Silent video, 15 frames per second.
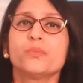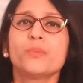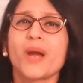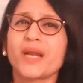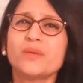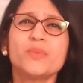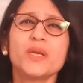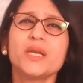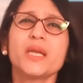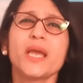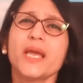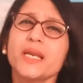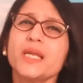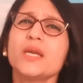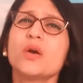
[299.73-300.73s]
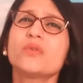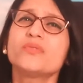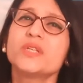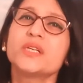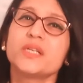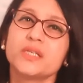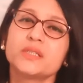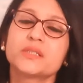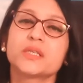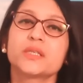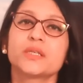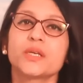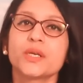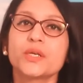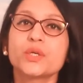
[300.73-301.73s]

Might be any of the reason